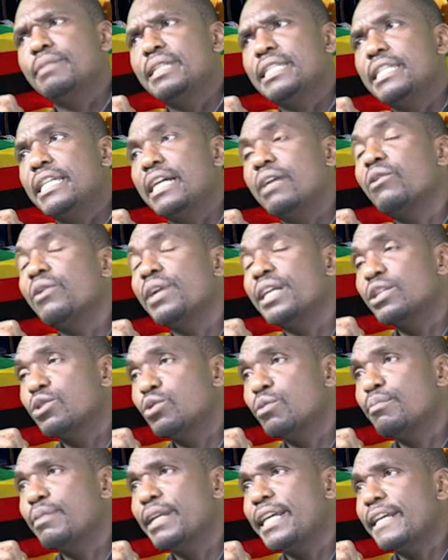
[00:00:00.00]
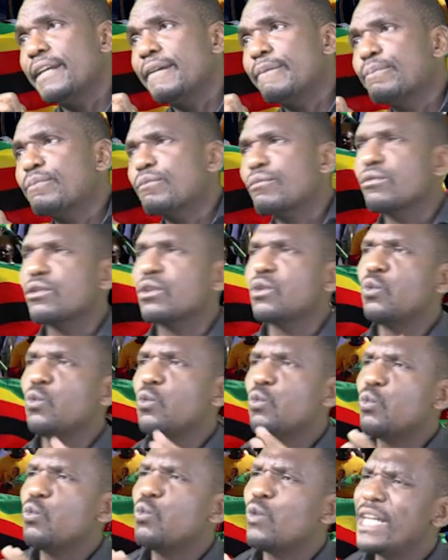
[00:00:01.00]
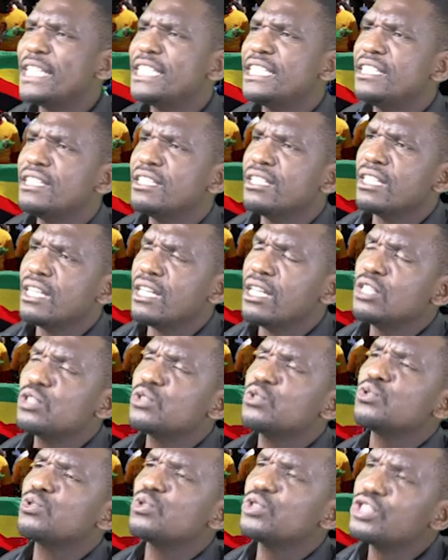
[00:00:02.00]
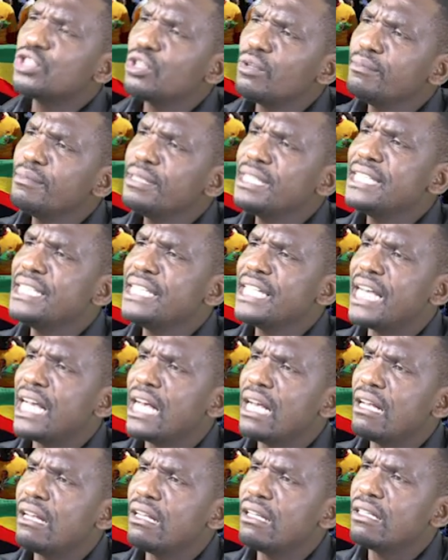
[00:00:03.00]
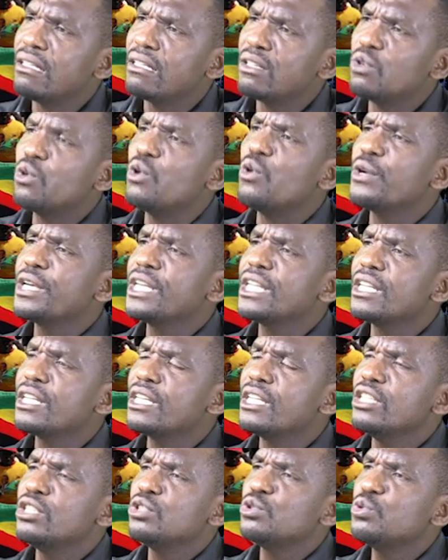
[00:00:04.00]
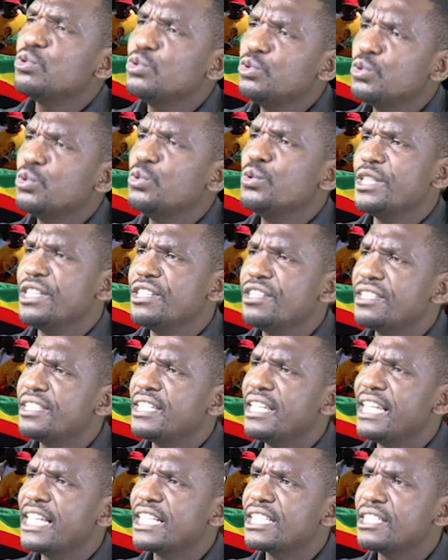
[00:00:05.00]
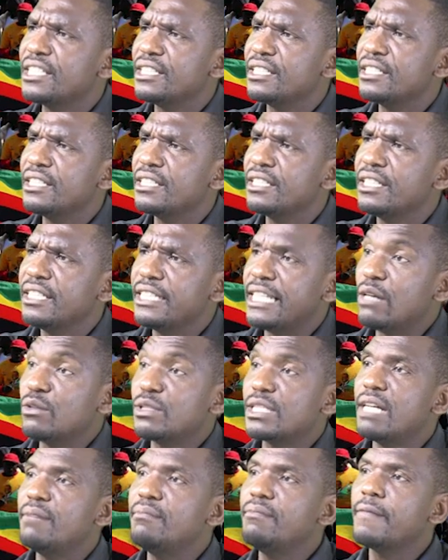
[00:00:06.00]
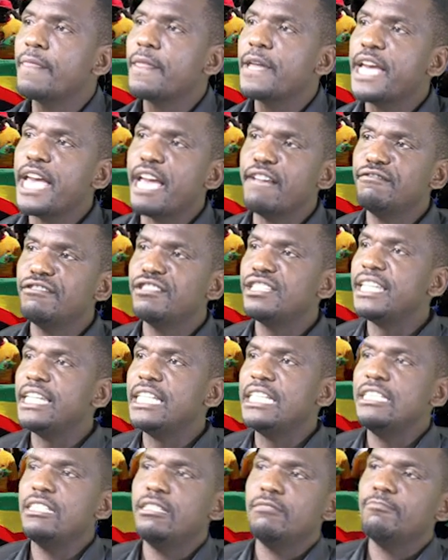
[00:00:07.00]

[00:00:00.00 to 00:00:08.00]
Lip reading: media going to play? What is social media going to do in this election? Now, some have said,